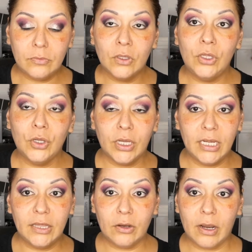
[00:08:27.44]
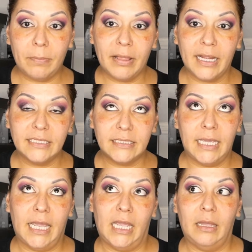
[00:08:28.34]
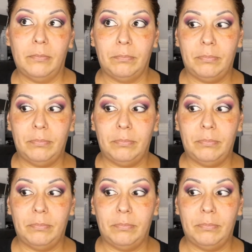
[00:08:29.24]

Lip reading: you can either apply tape